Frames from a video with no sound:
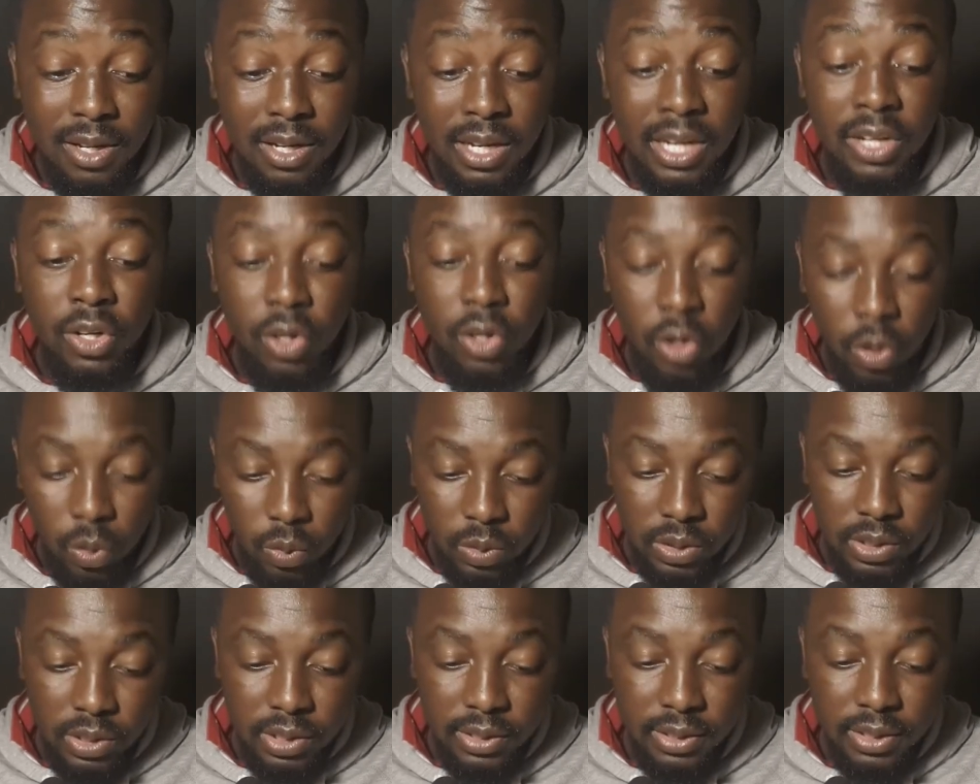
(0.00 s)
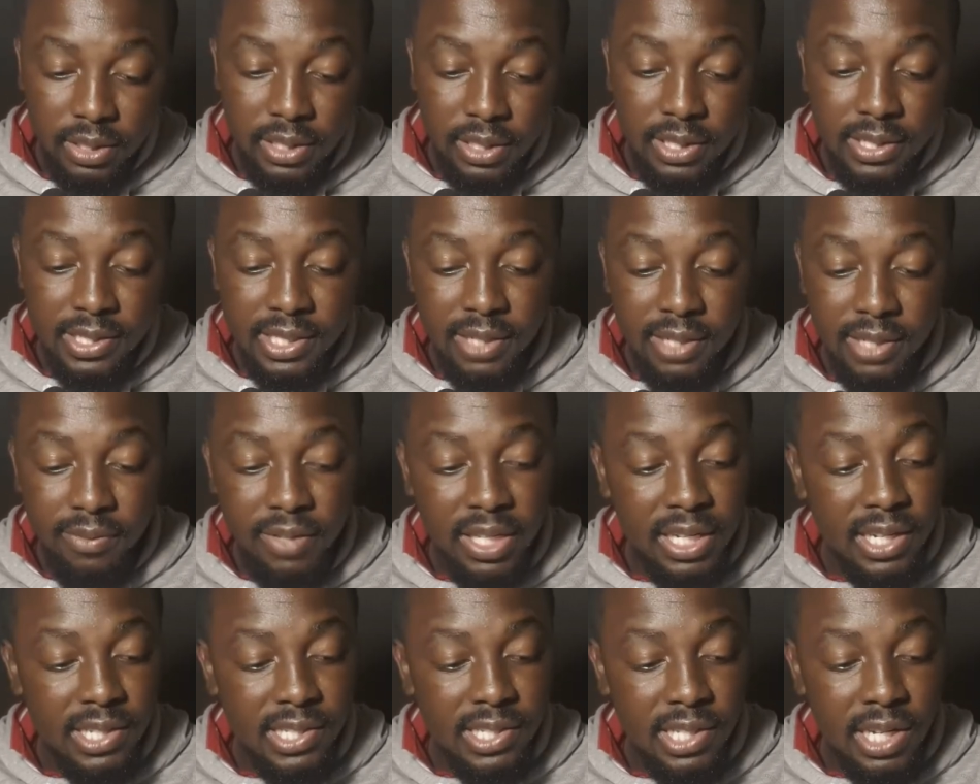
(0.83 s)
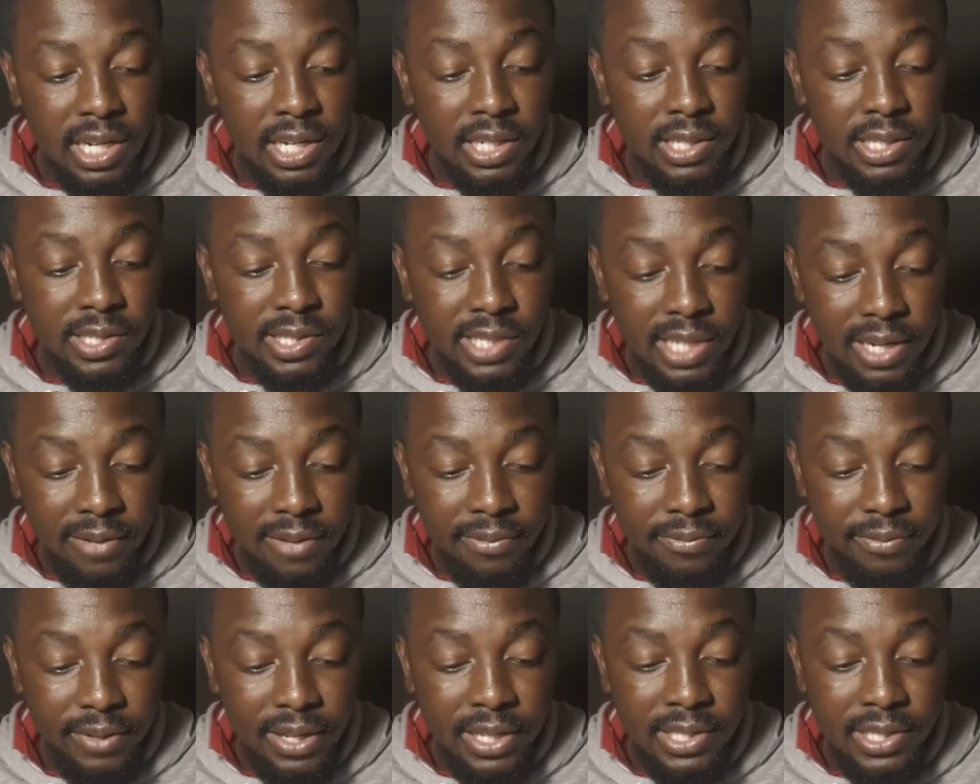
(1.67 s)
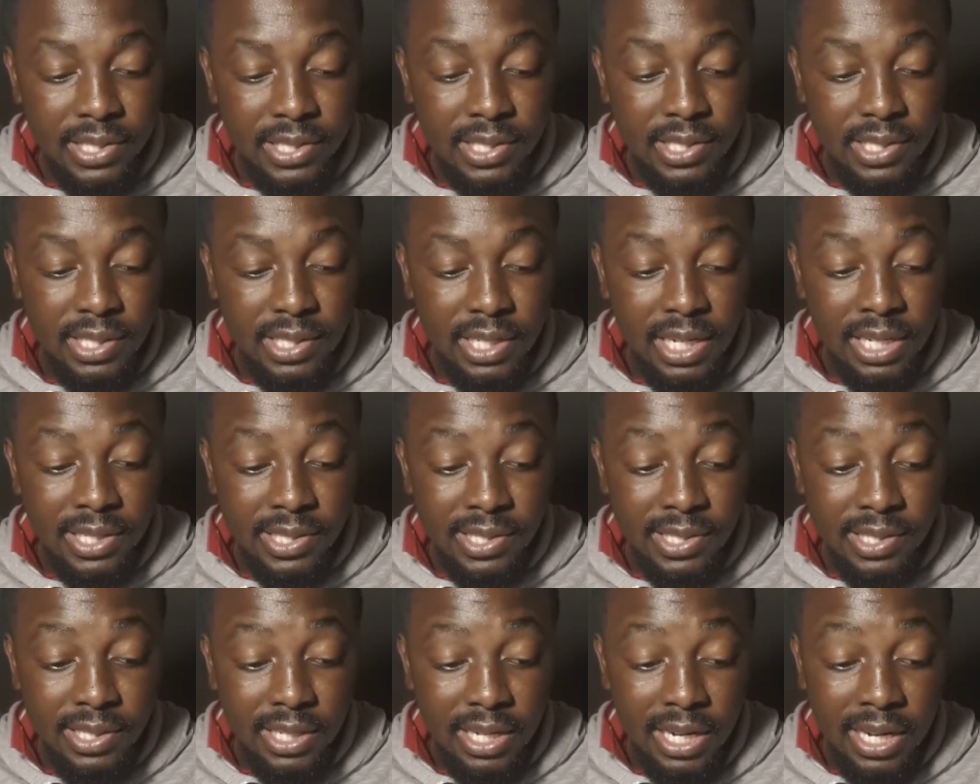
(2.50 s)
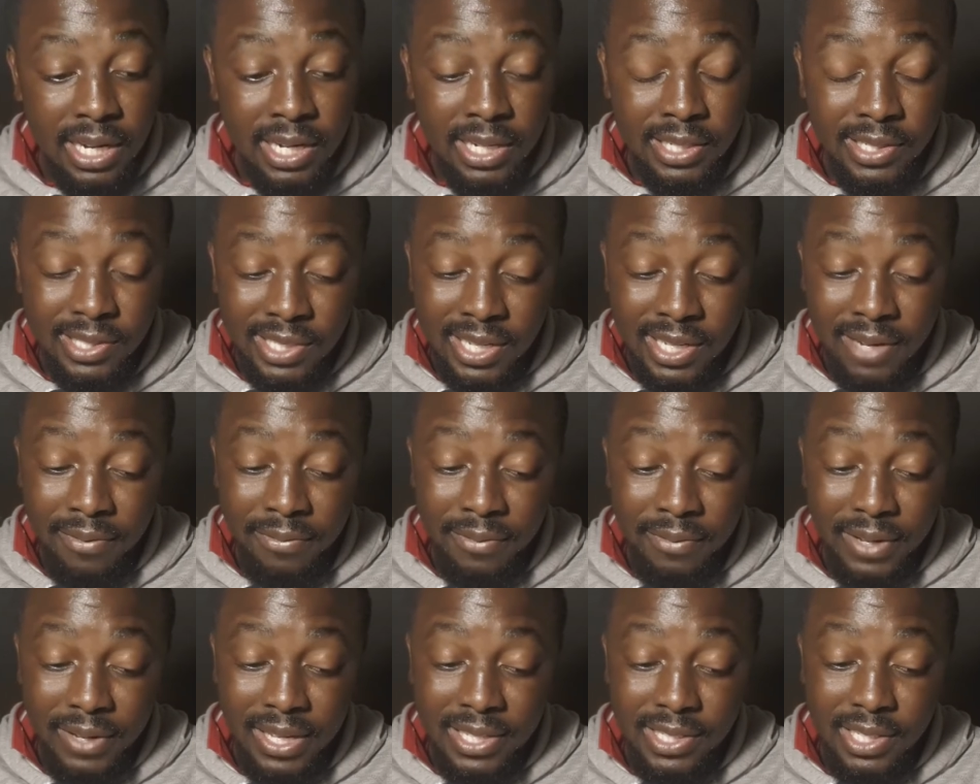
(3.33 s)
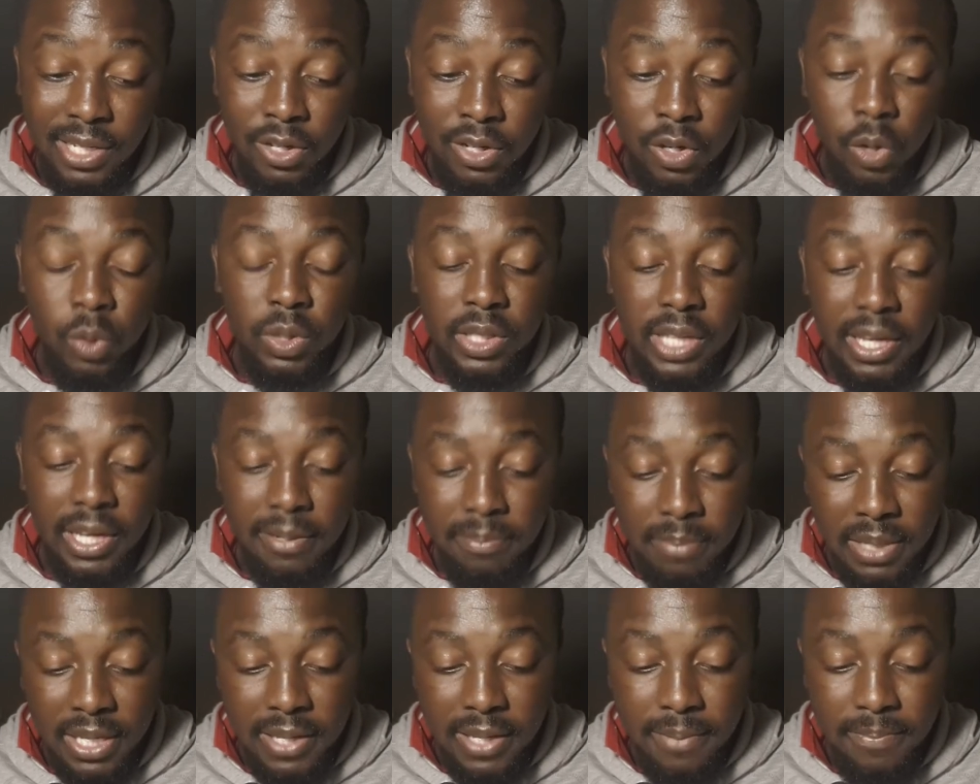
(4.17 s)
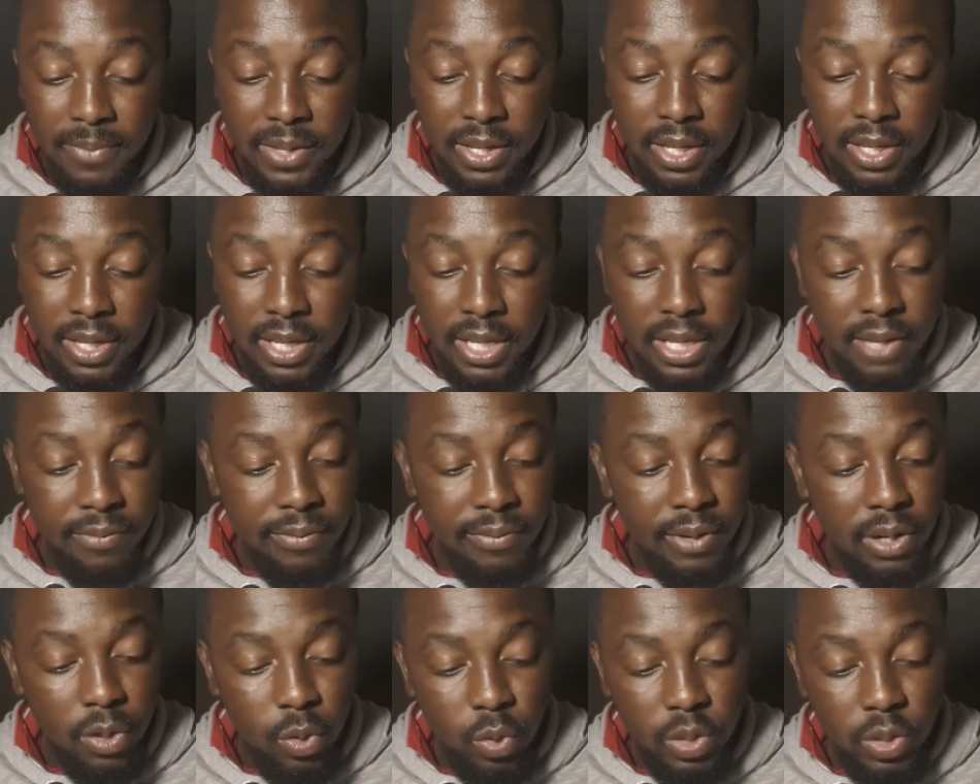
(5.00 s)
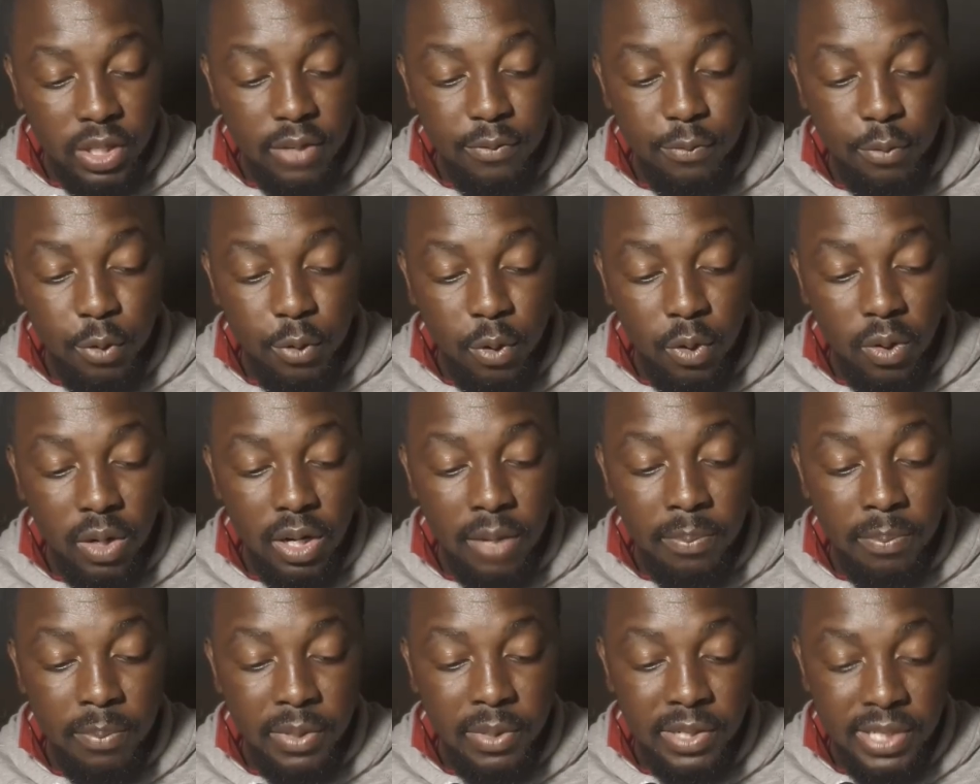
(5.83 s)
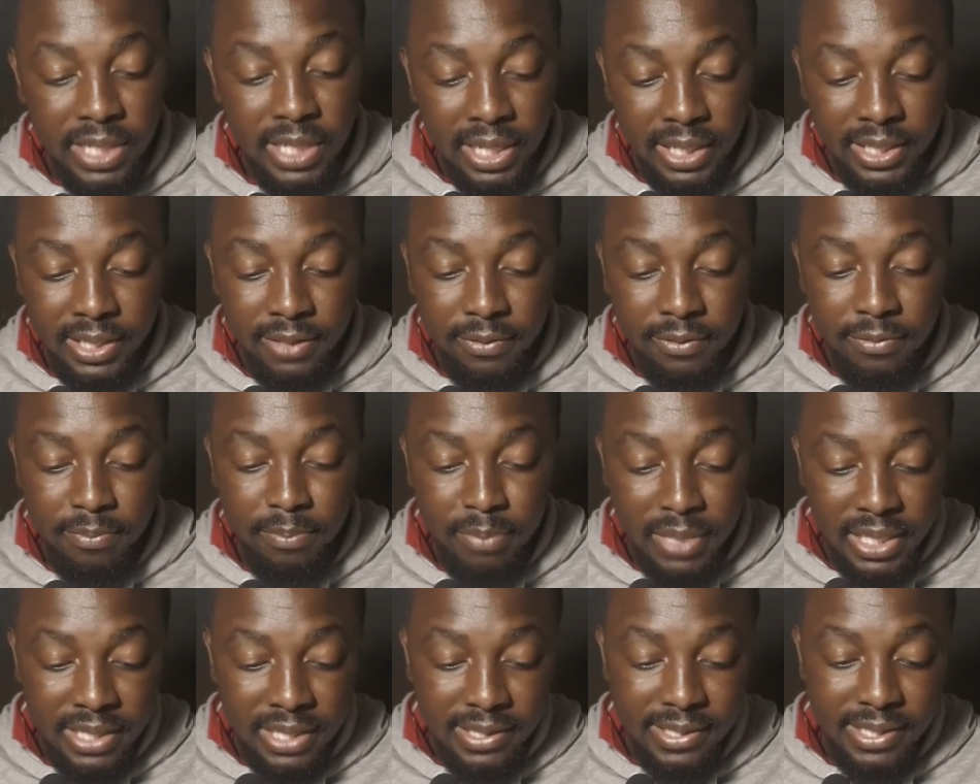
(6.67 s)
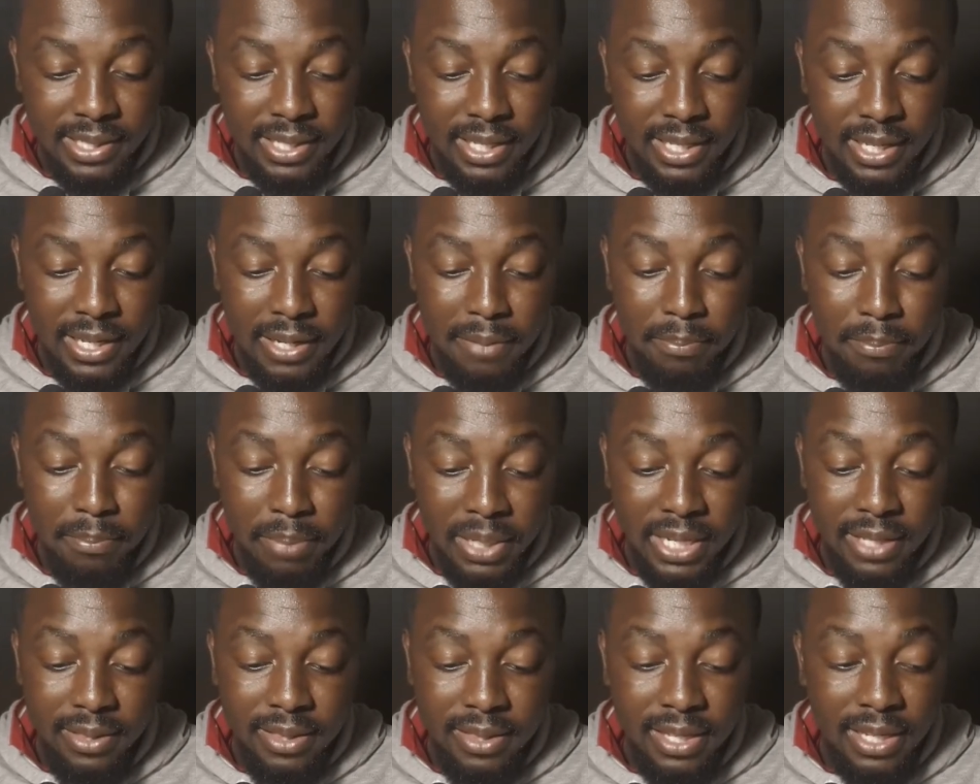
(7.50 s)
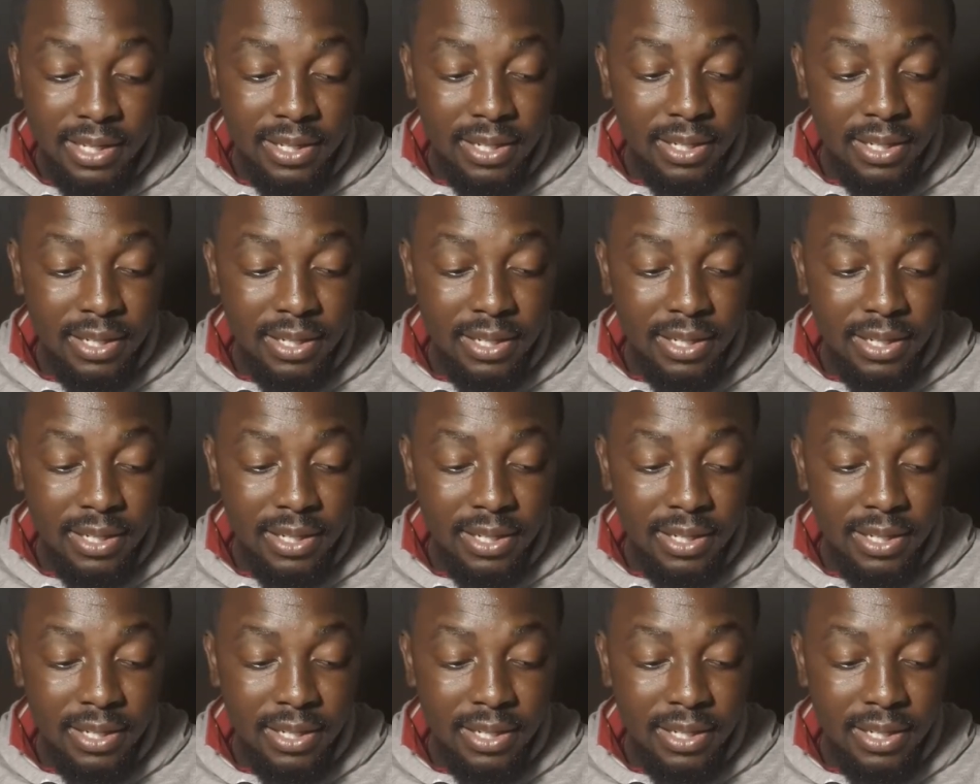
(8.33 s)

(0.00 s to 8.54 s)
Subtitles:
and cold. Savannas are tough as a goat can be. If you are looking for a productive meat breed